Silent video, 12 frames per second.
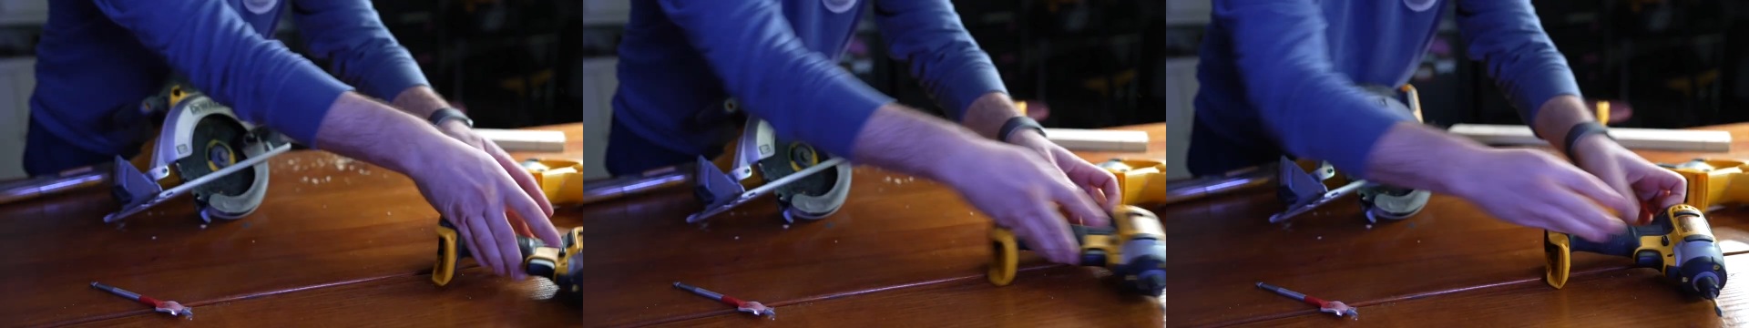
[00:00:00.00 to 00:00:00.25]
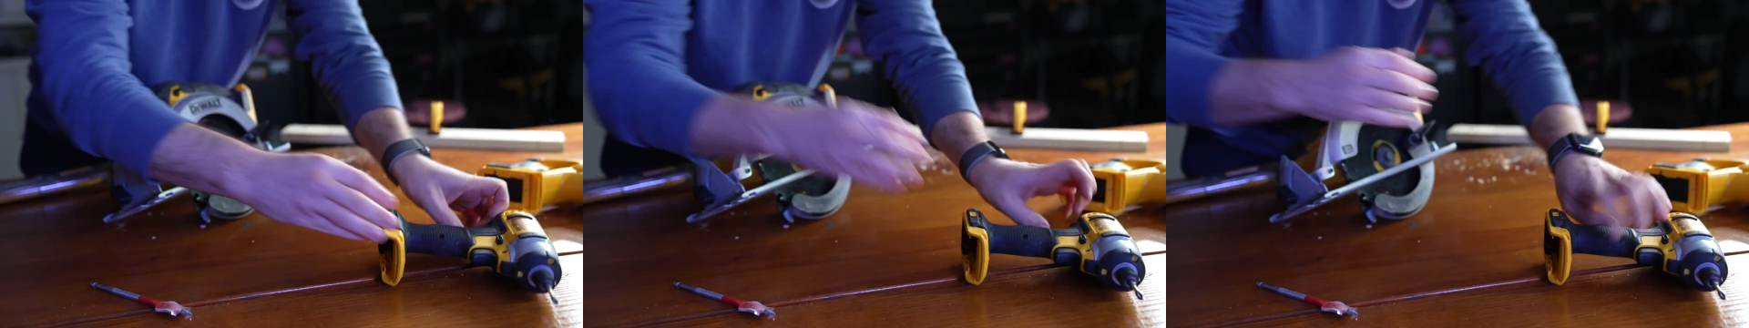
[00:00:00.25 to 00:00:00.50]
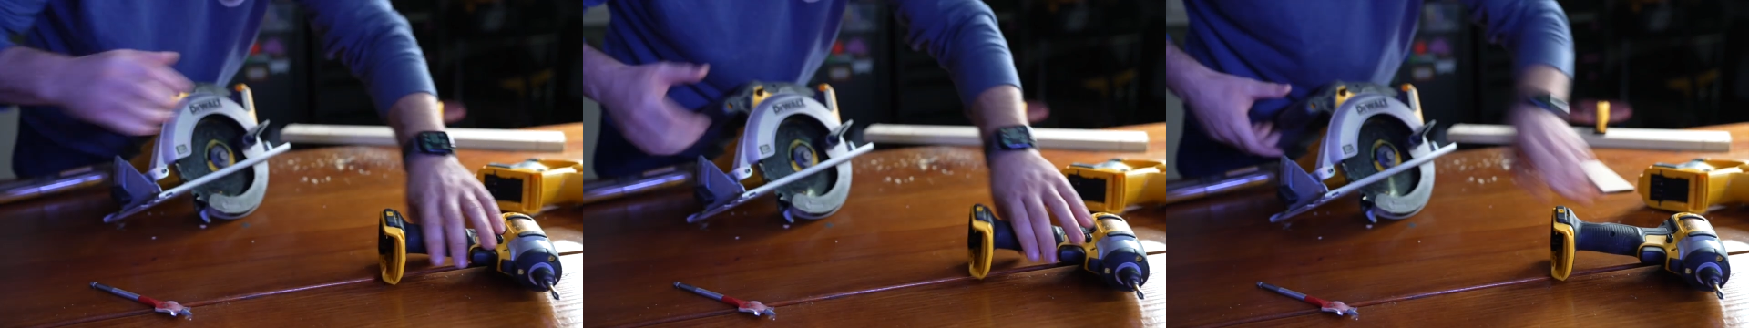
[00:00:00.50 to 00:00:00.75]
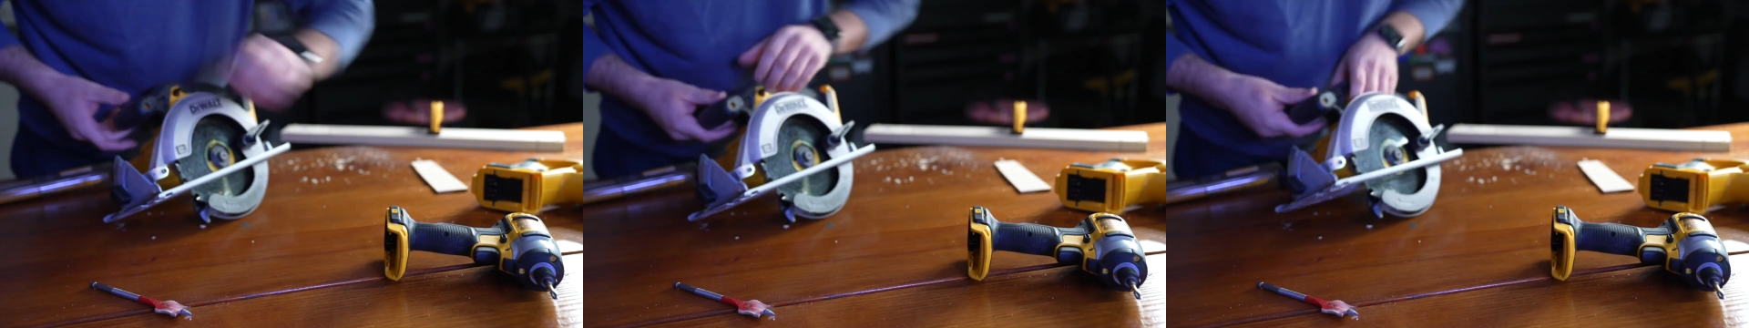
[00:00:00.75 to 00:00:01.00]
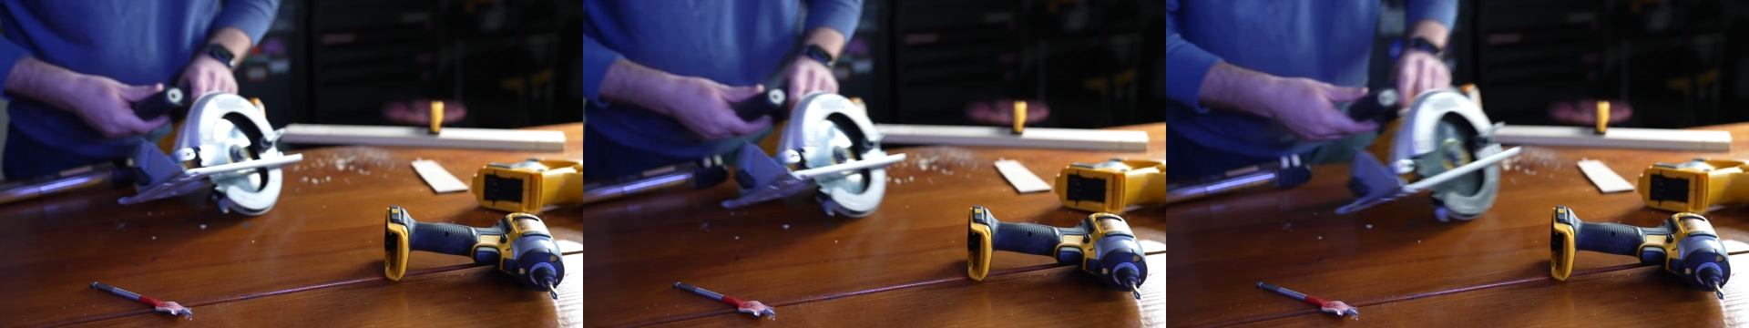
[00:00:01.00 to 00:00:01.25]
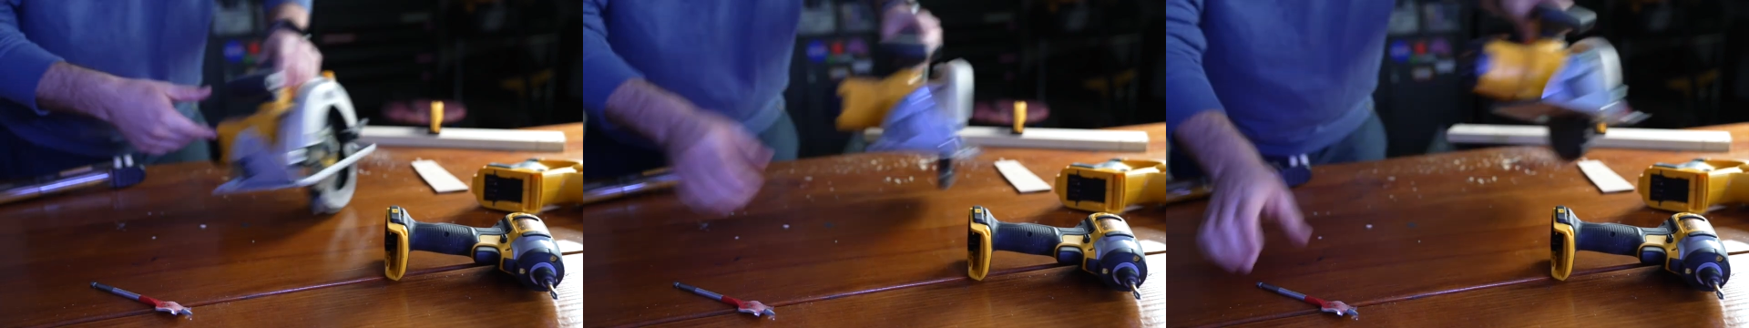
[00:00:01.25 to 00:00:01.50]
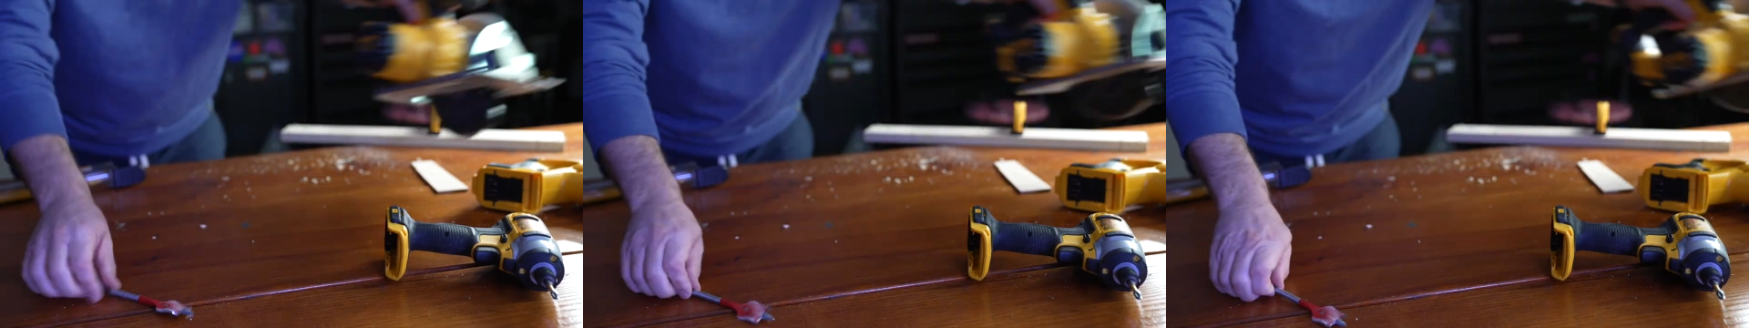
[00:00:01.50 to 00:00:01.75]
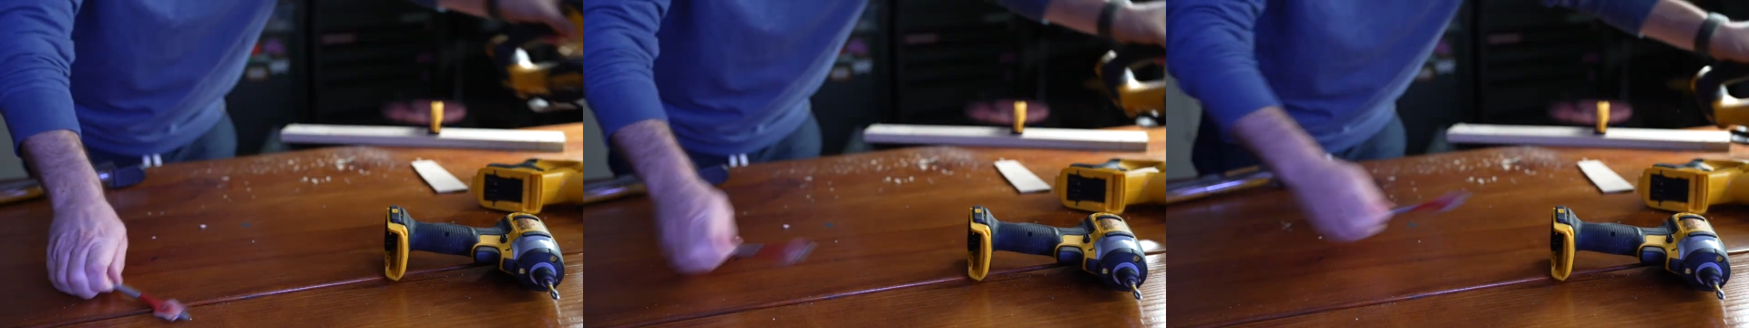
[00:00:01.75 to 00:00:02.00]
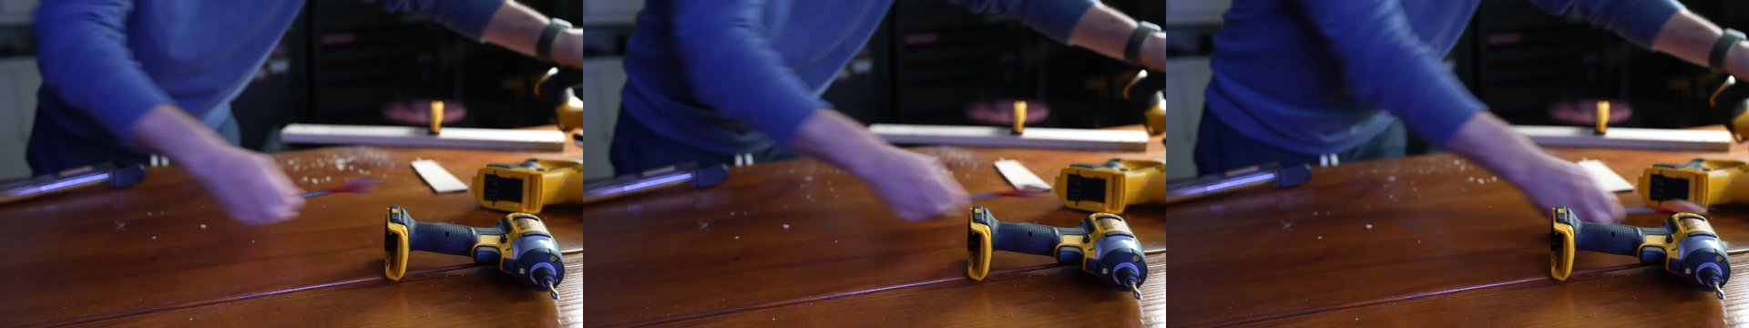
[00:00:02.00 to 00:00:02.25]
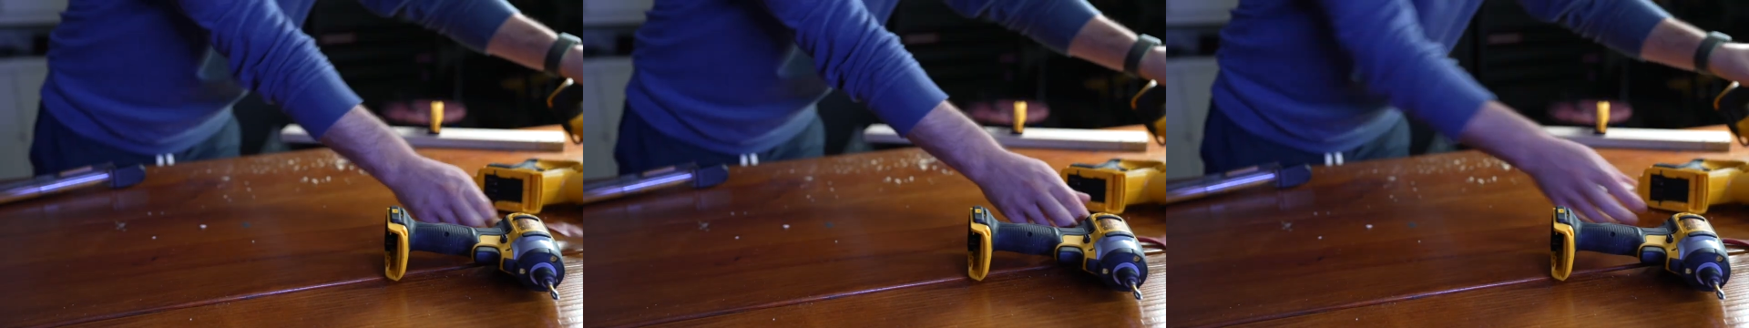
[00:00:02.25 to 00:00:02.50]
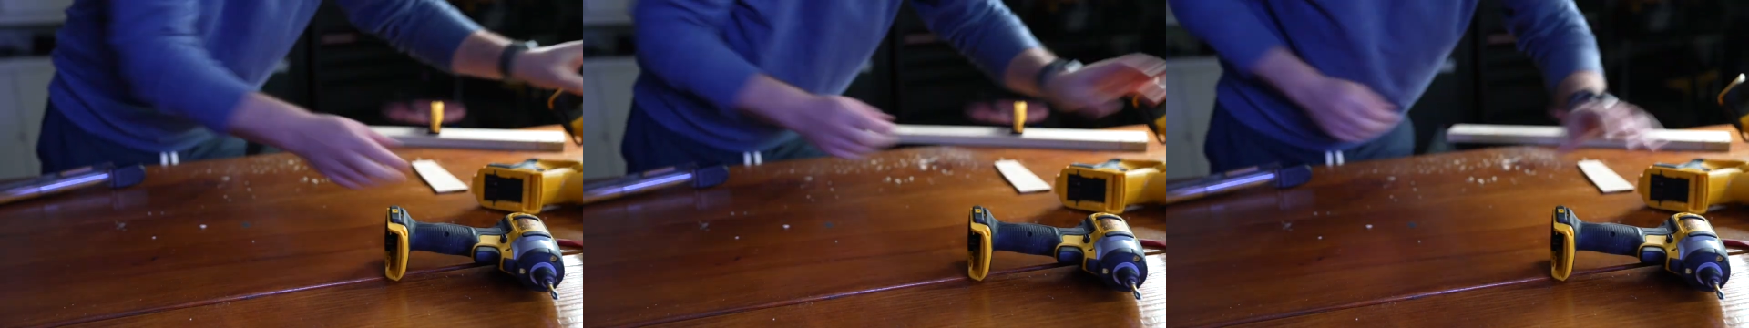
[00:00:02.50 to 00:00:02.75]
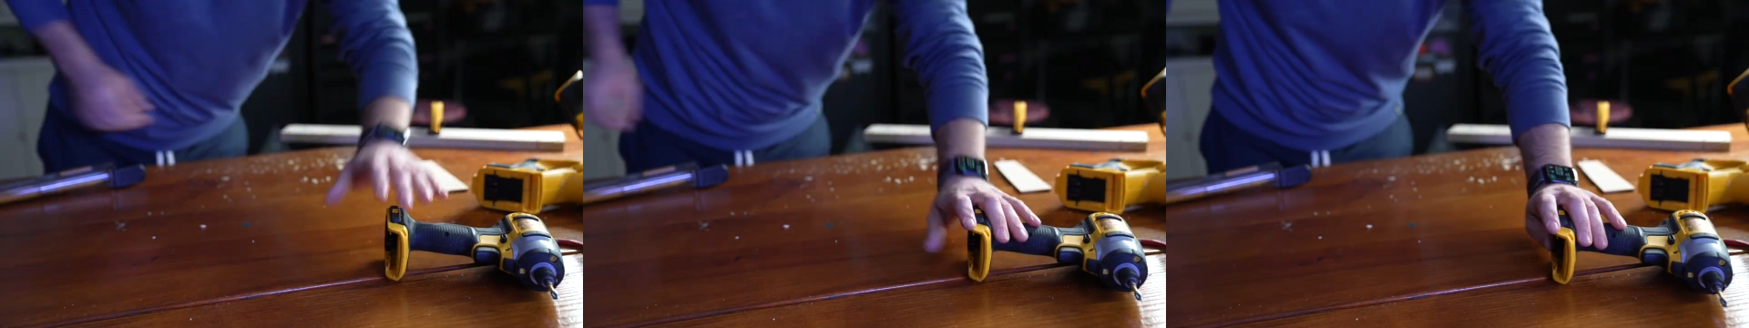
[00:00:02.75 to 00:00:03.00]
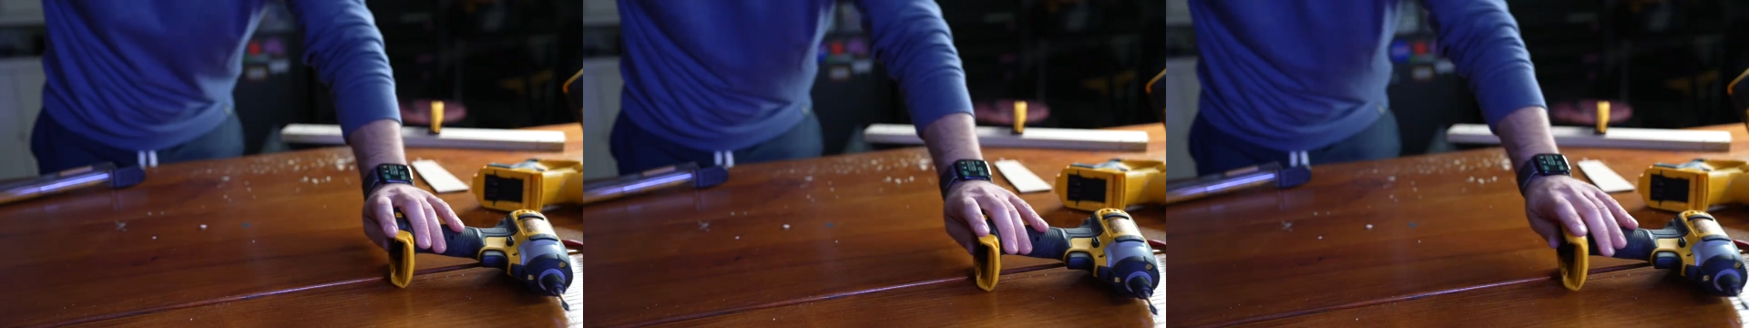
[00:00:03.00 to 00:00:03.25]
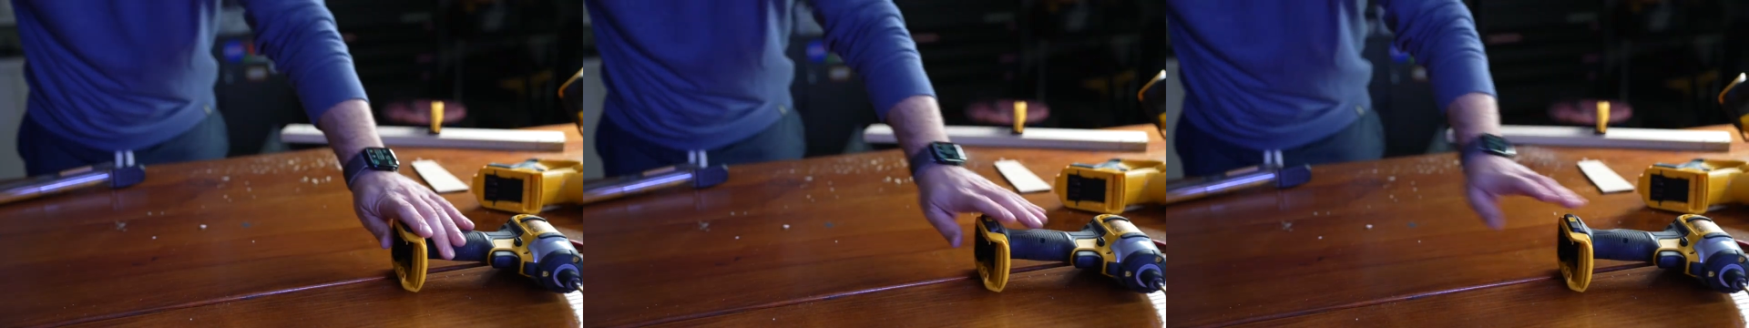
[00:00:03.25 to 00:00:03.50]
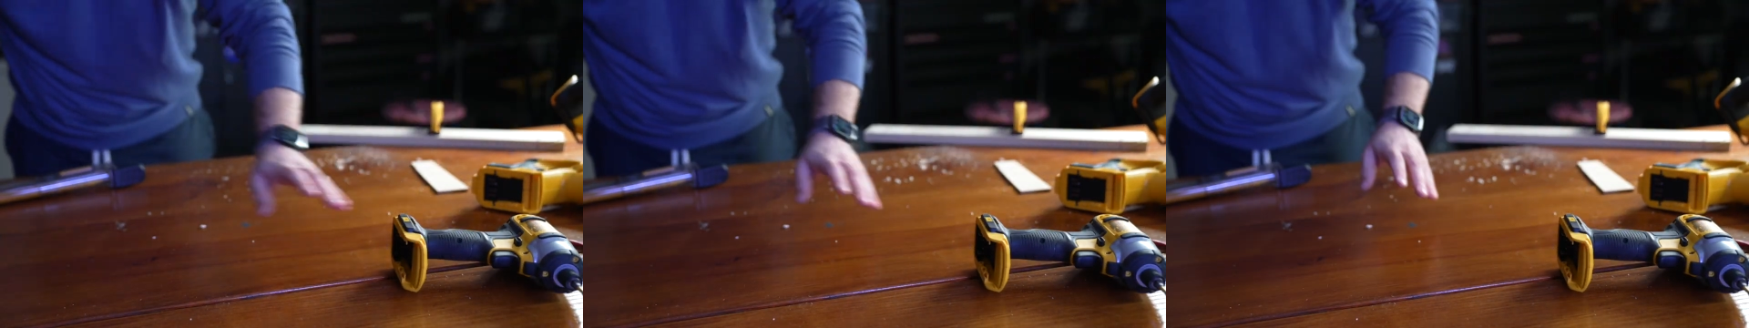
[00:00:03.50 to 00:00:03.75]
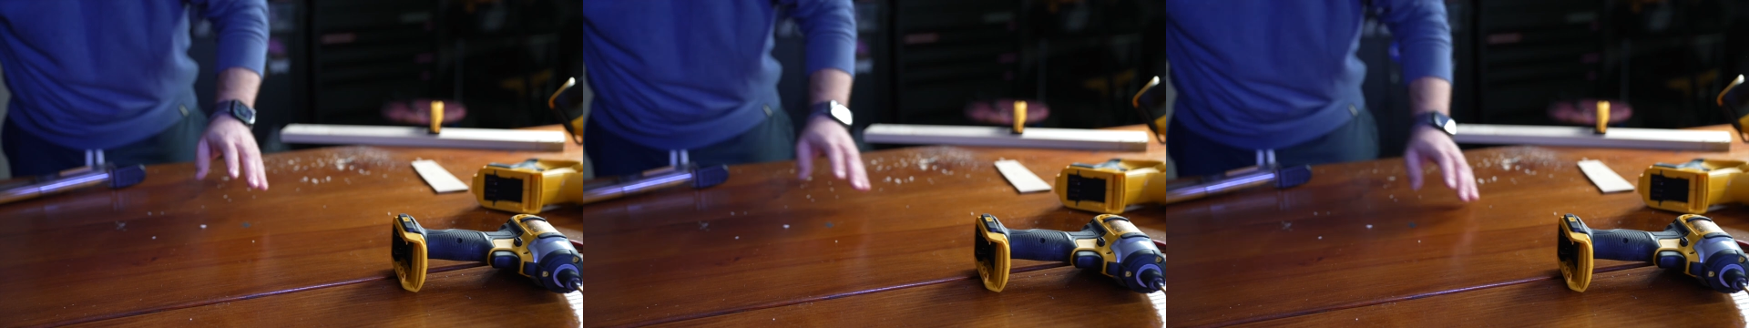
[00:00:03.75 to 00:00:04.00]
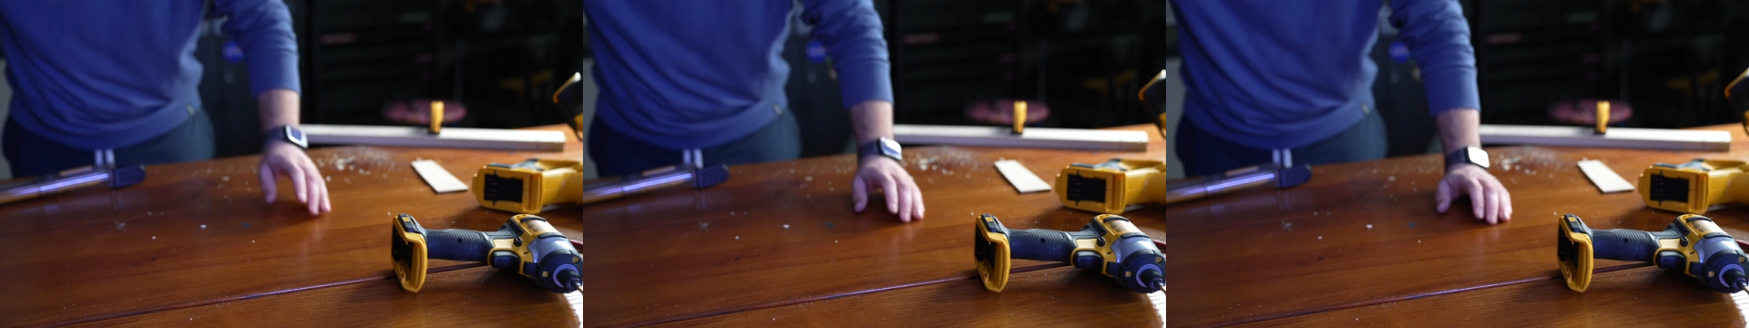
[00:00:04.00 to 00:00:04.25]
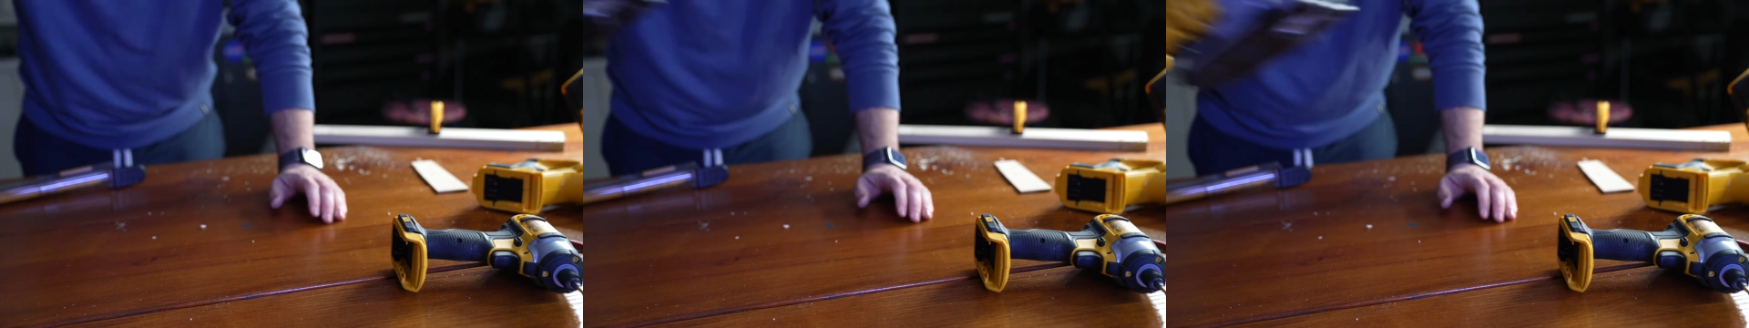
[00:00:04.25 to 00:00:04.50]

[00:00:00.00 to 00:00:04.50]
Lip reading: Nobody's mouth can be seen.